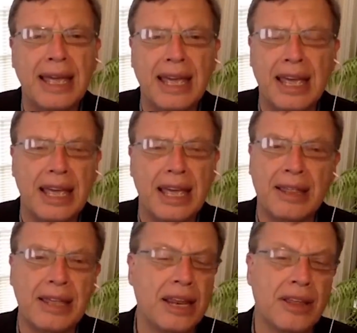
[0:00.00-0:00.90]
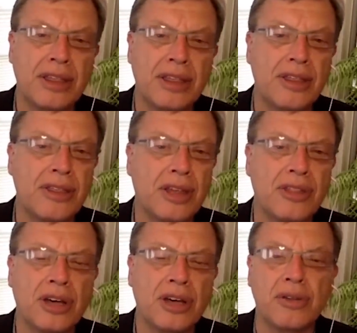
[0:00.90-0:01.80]
you know, the the
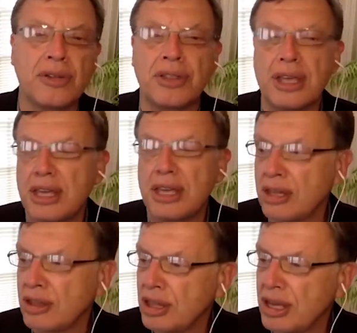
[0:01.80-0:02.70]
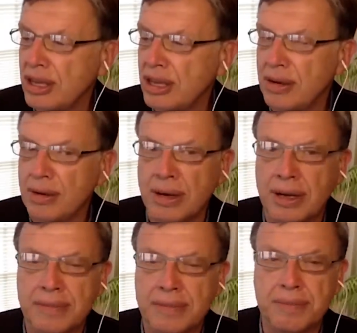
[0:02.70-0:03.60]
the the, the
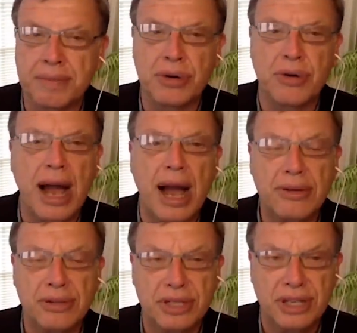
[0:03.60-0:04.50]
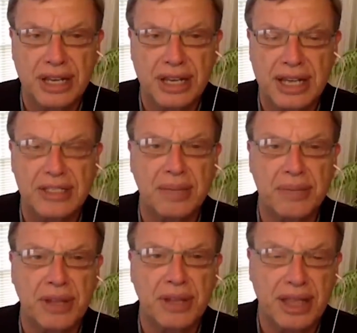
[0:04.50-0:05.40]
um, bureaucracy to get
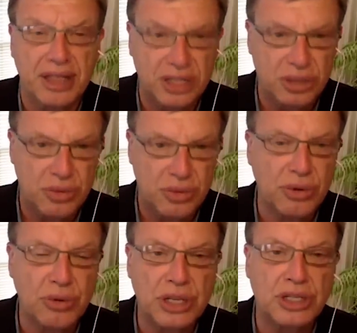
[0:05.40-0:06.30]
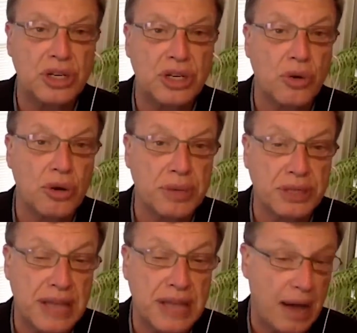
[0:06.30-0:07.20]
something like this through is
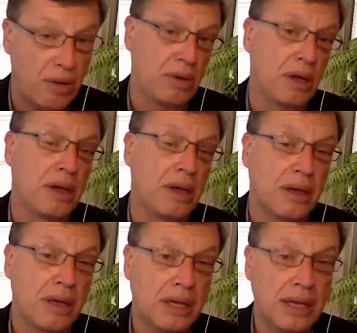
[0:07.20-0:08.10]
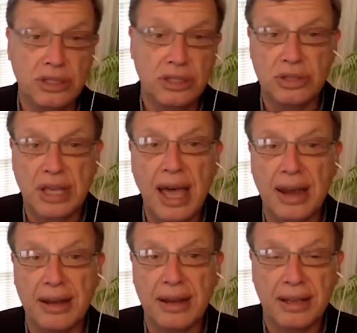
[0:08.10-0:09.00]
enormous. Now, he, as you
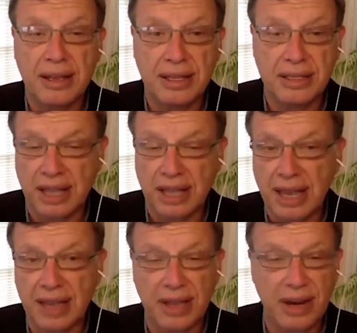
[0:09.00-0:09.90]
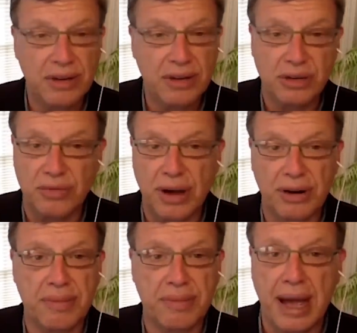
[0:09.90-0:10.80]
said, his land there is
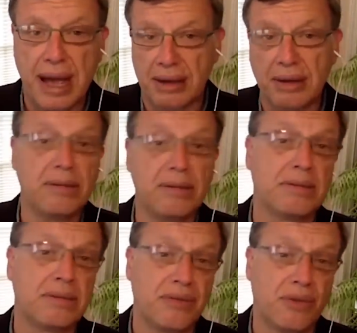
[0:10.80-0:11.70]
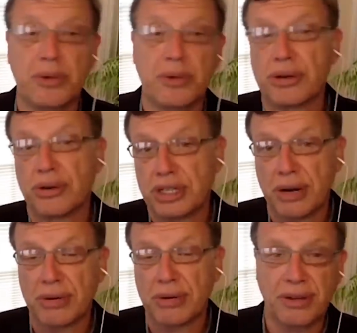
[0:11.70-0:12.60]
surrounded by oh, the former attorney
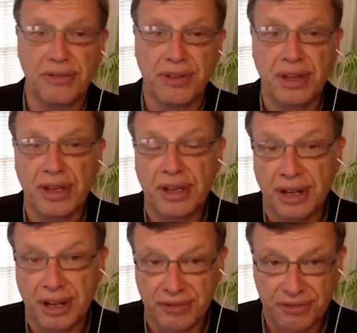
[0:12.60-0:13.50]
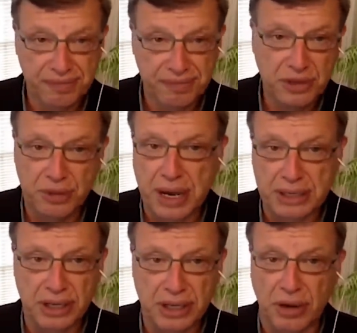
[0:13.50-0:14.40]
general of of New
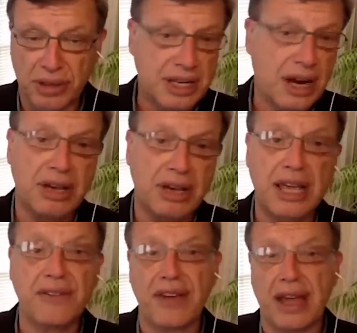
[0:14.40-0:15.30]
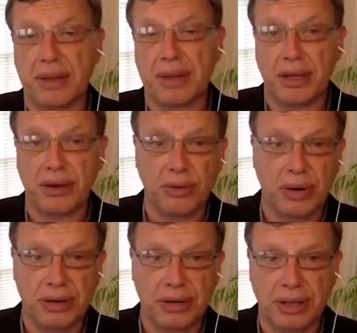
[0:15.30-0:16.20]
Mexico, the entire King family,
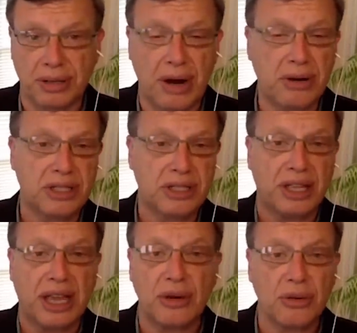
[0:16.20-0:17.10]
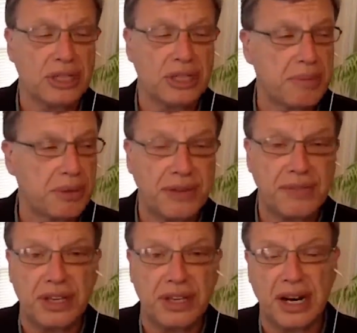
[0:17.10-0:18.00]
who are the largest landowners, I
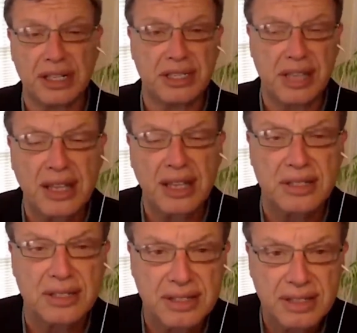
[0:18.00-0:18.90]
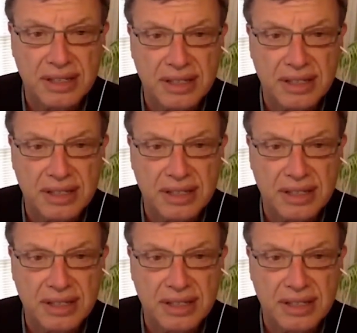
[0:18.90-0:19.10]
believe, in the United States.